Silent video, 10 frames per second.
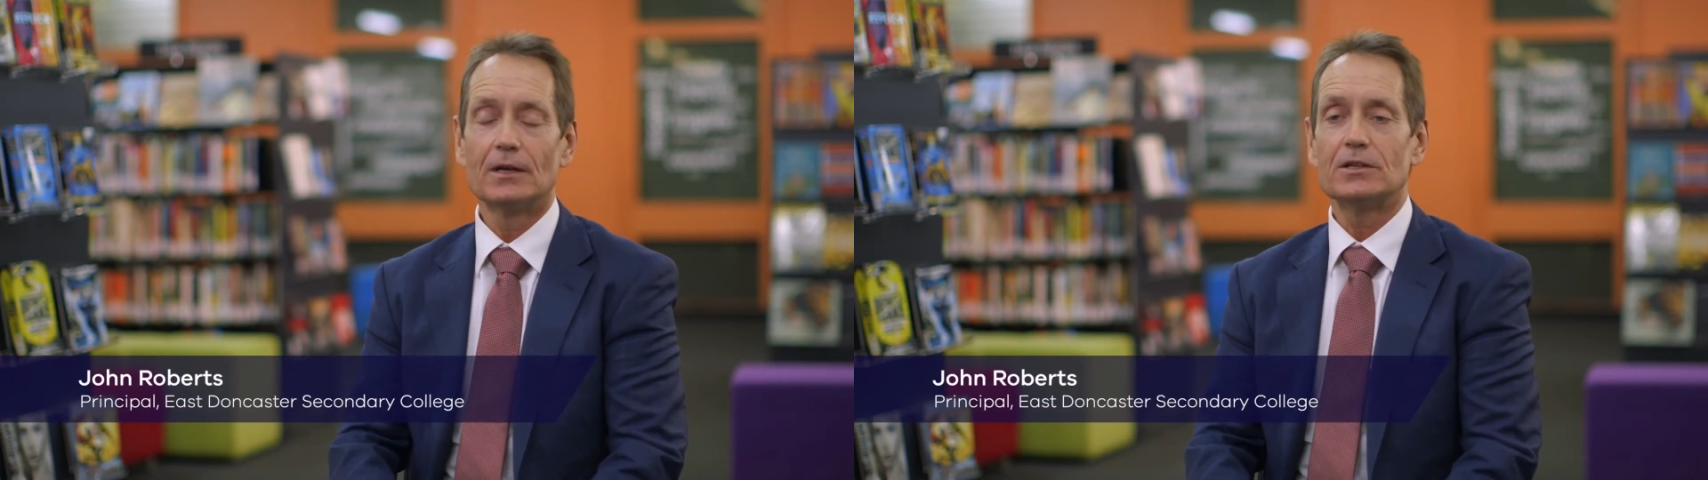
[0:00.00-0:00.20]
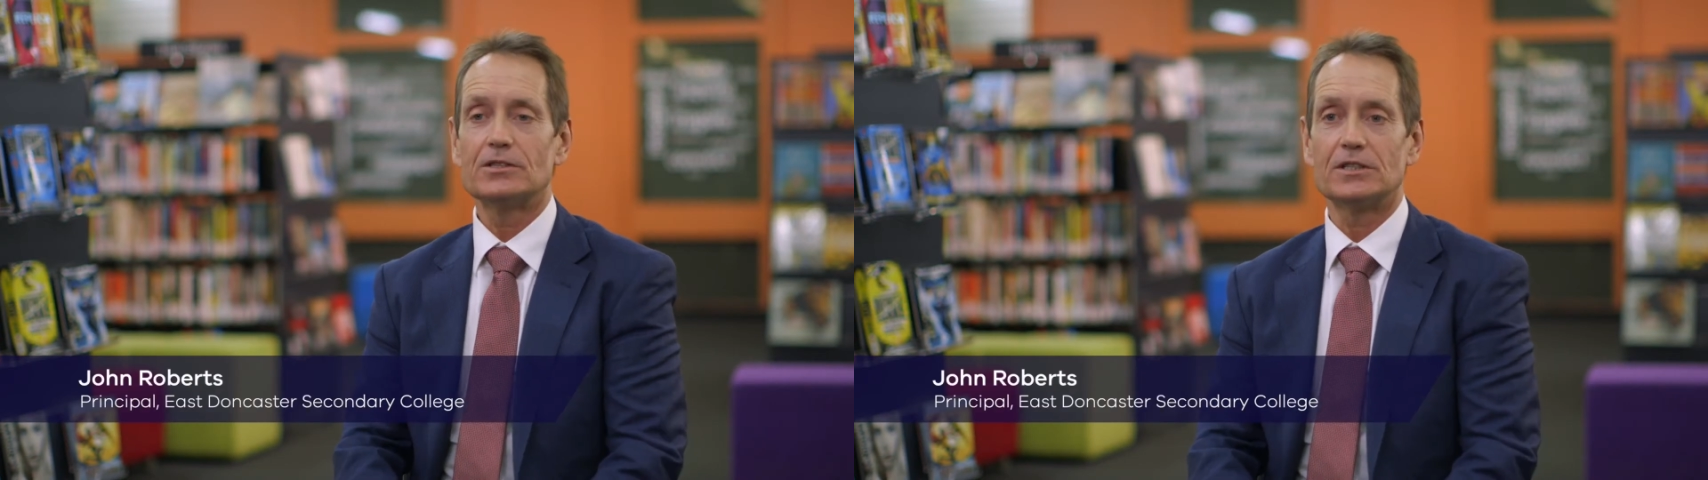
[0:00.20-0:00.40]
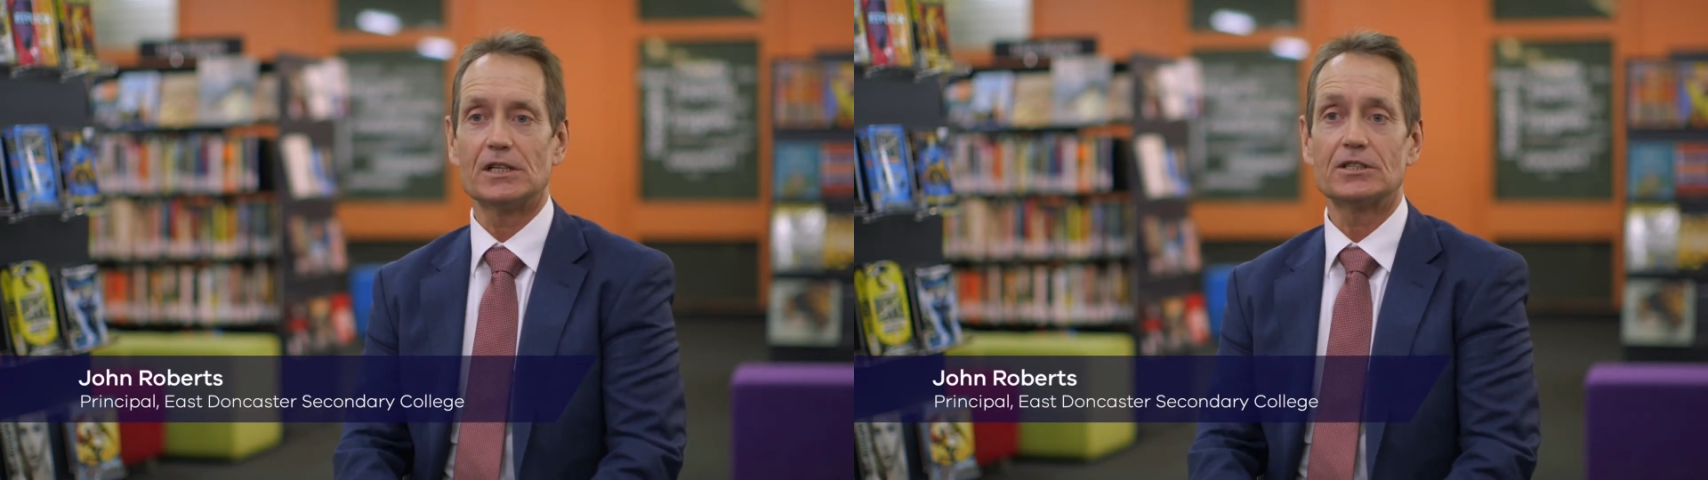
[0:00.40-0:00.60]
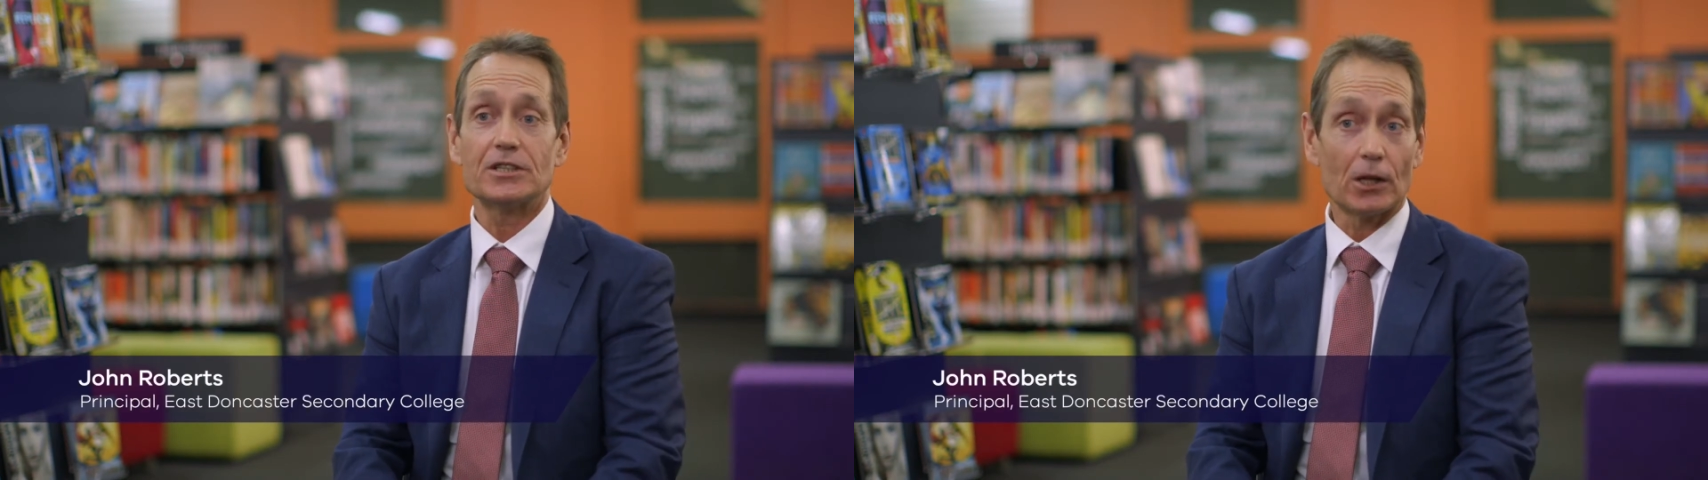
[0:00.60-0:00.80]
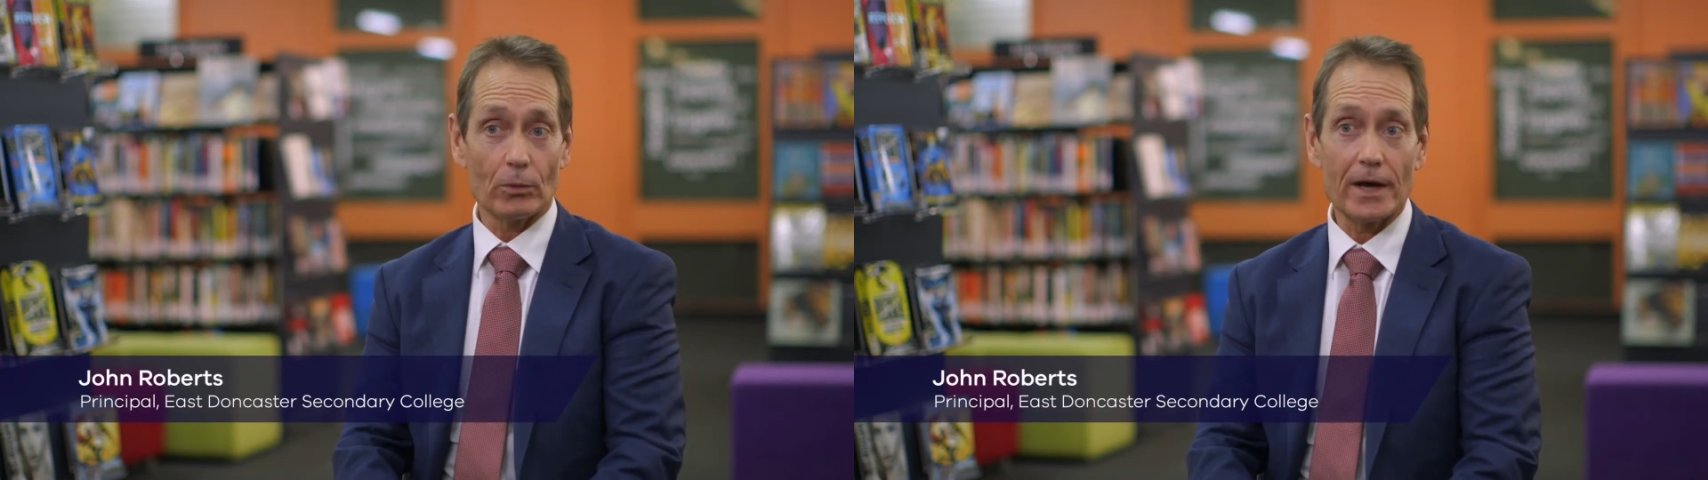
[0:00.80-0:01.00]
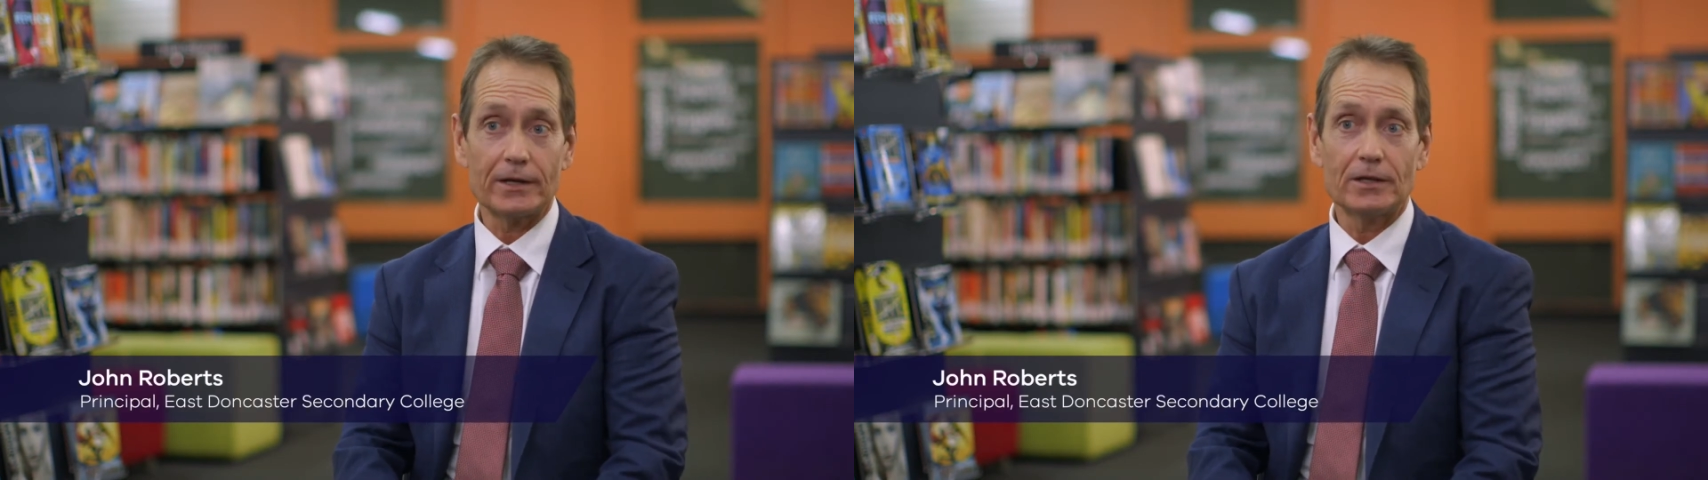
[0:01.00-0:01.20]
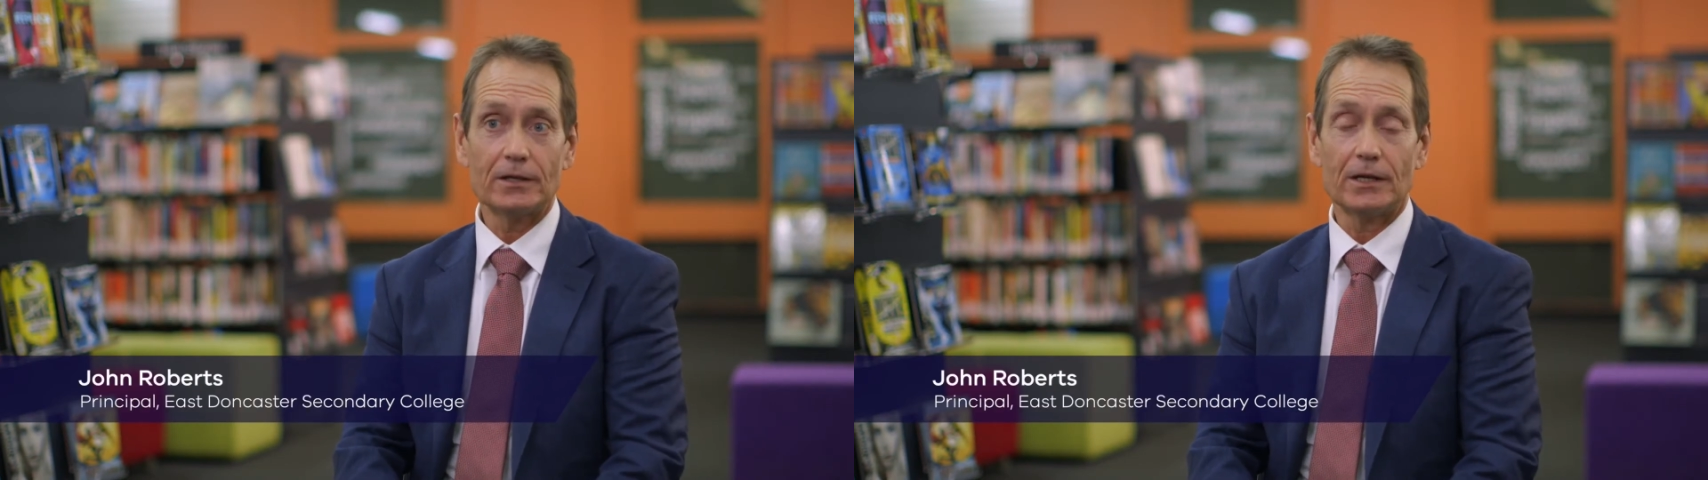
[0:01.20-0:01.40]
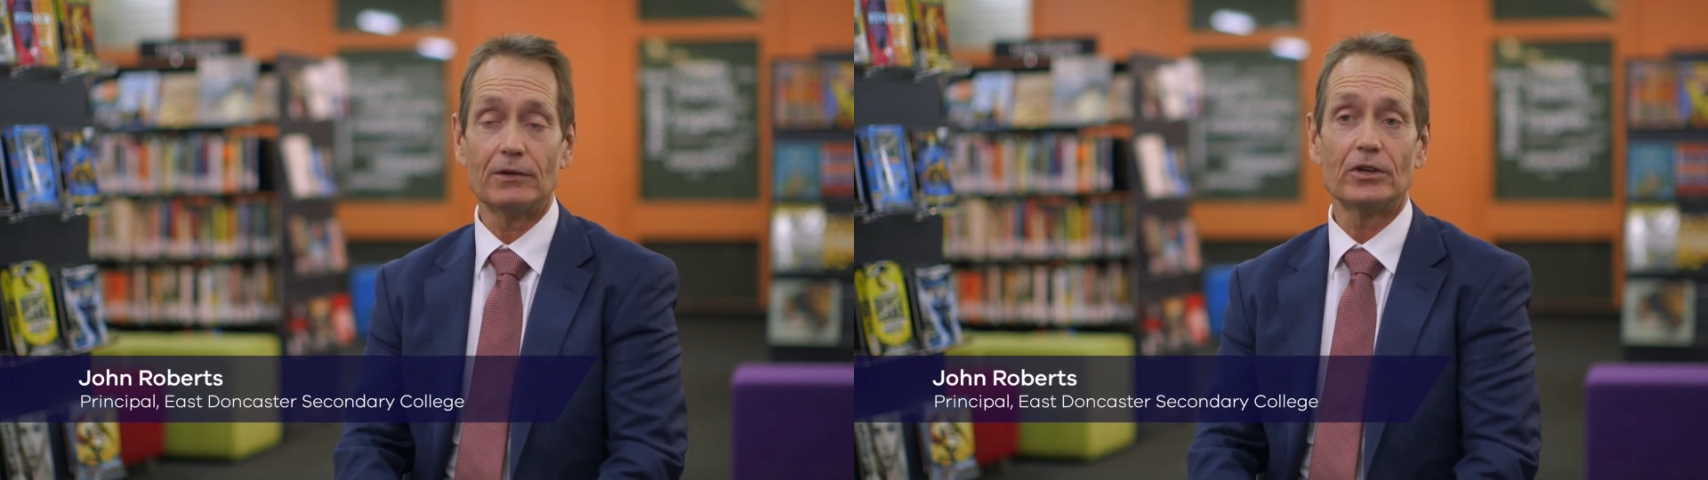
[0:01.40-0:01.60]
She's accelerated
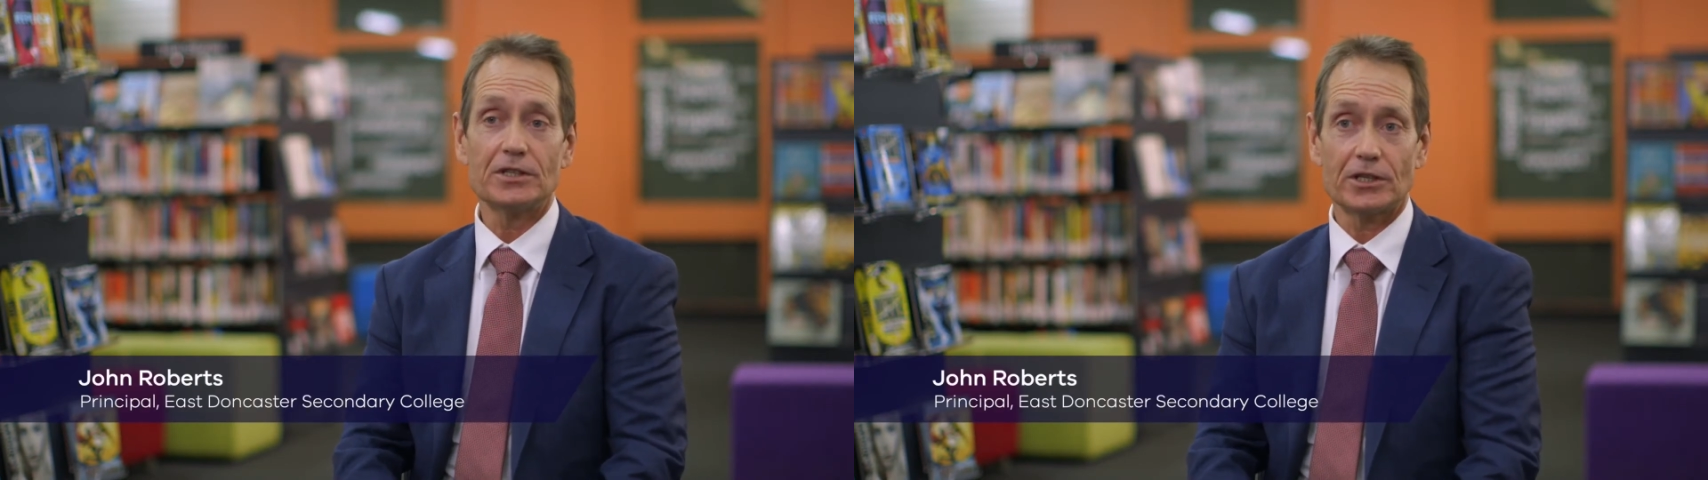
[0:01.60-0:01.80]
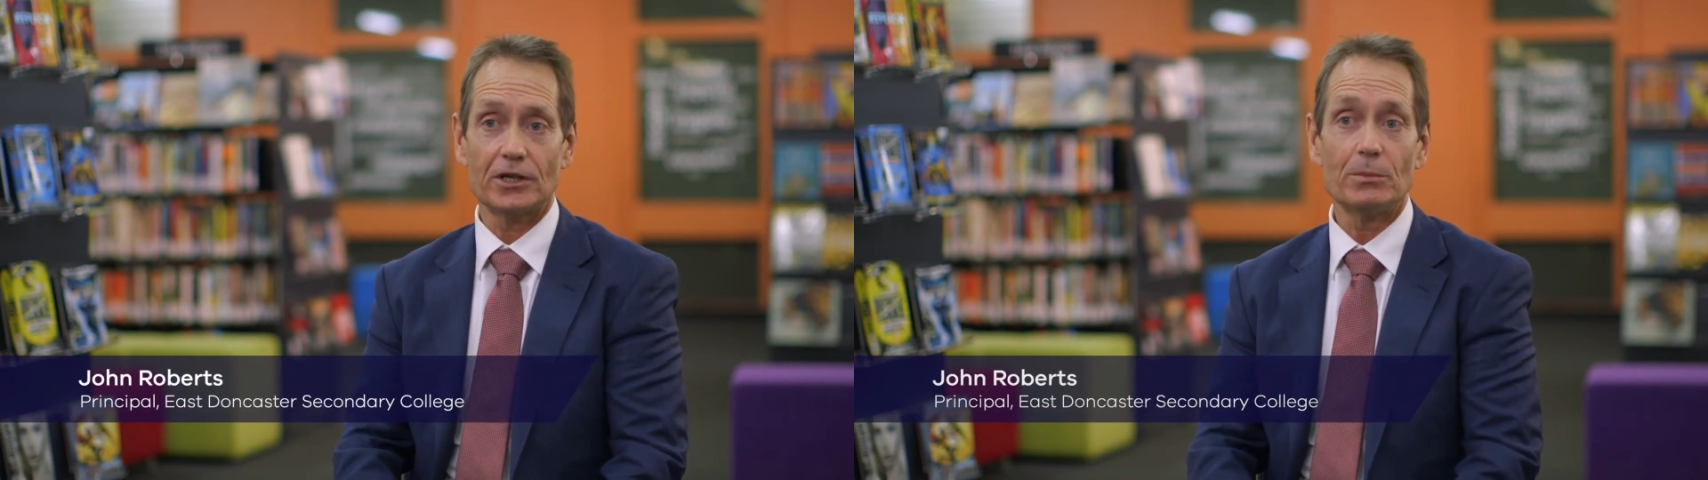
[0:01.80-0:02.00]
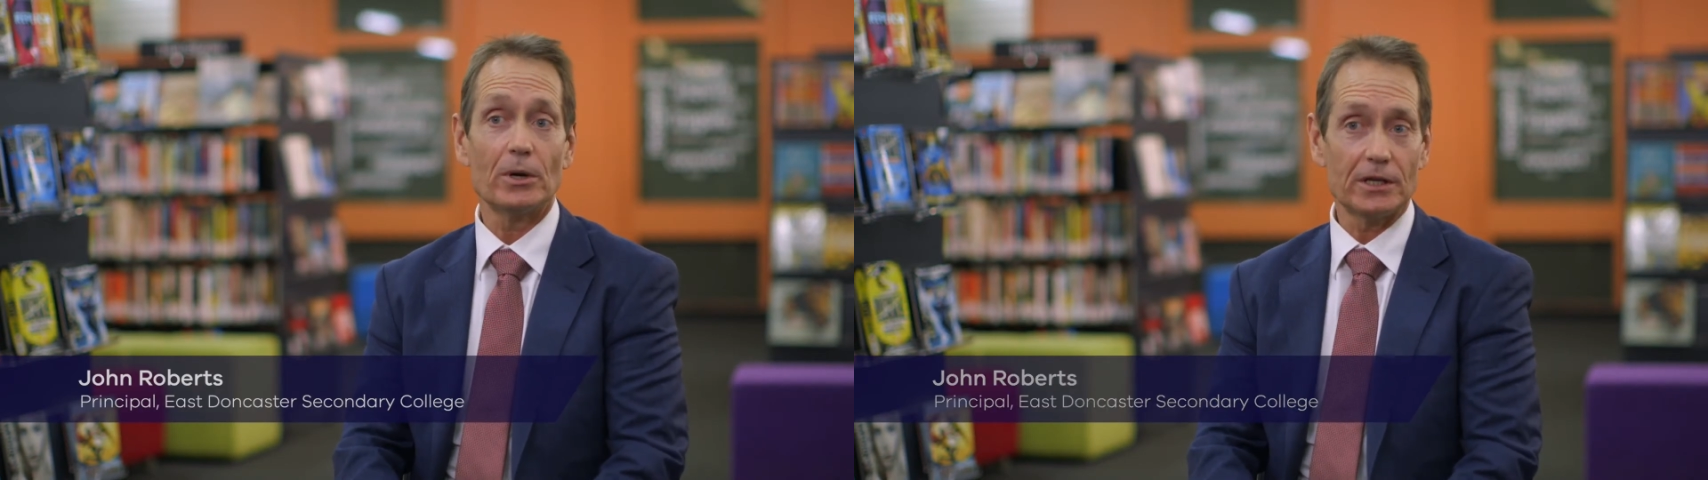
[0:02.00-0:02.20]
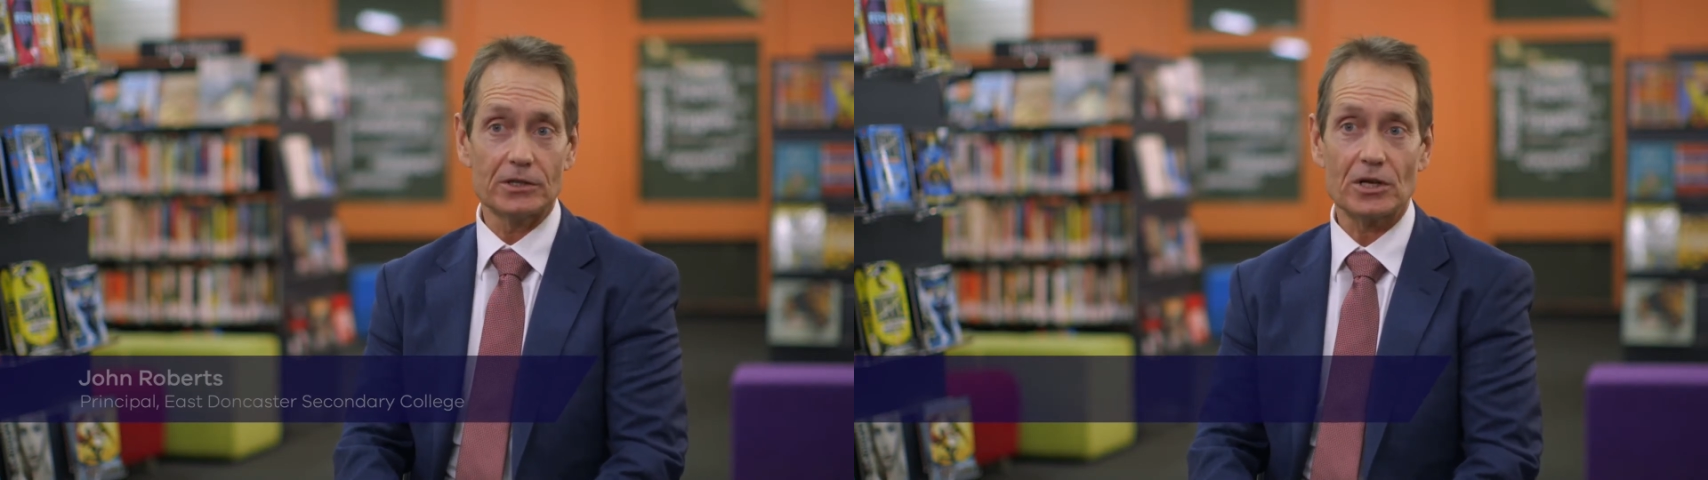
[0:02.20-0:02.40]
in a VCE media